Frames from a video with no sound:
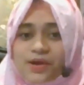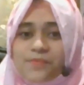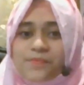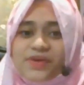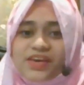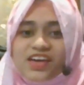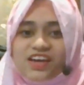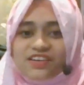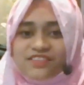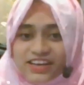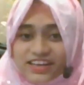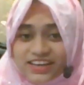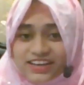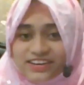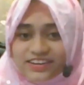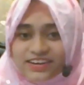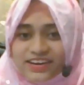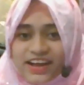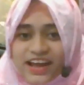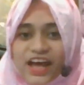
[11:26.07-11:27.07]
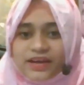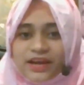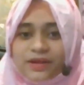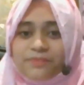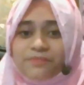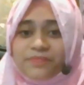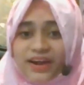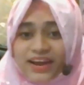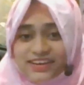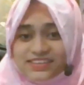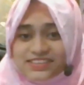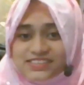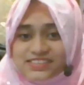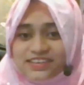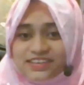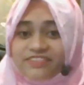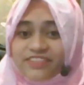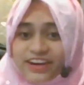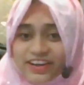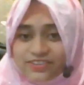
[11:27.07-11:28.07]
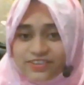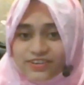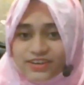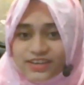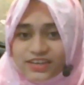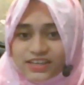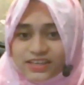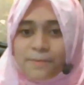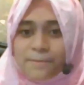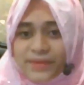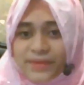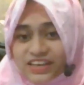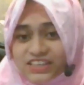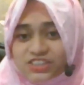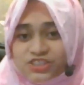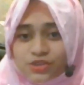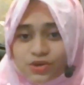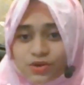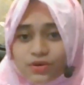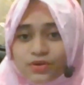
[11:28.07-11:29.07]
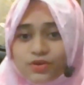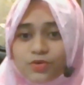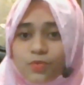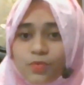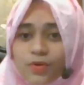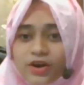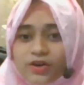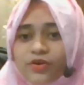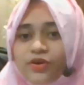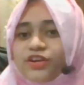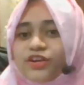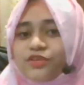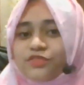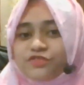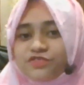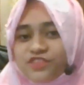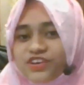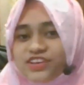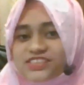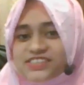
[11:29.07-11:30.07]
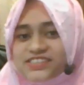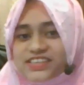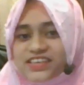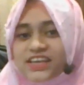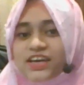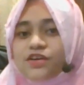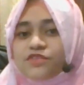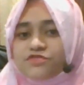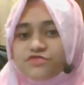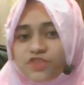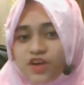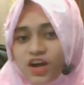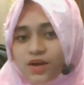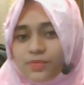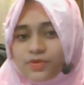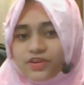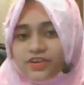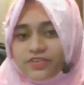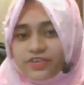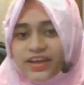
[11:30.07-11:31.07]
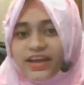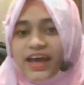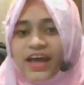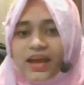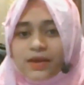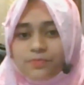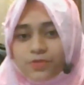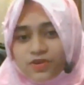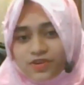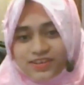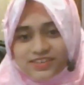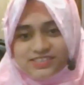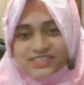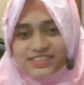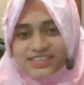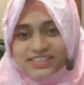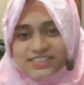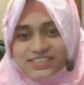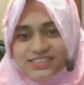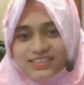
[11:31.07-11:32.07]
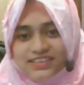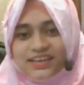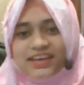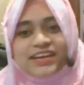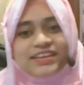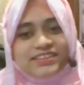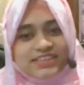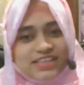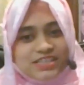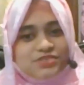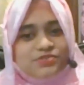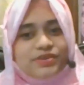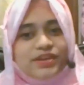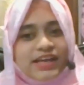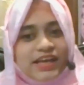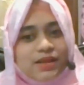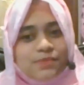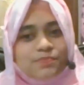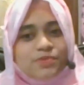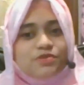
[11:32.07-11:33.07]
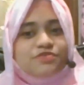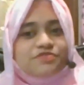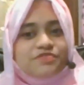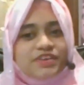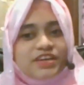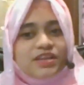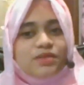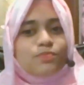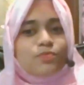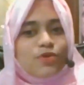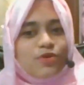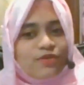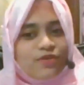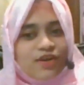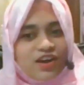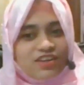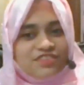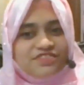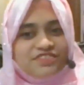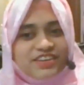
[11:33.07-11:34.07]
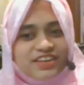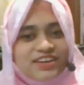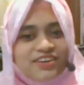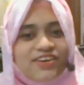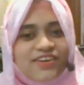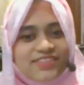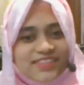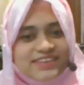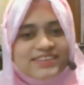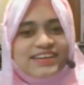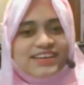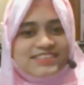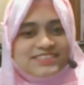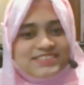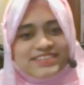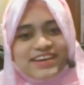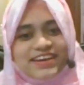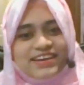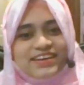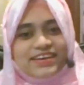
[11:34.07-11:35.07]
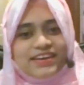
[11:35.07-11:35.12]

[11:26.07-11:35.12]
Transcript: being clear, and practicing regularly. Make sure to work on your fluency, vocabulary, and pronunciation. This will help you feel more confident on the test day.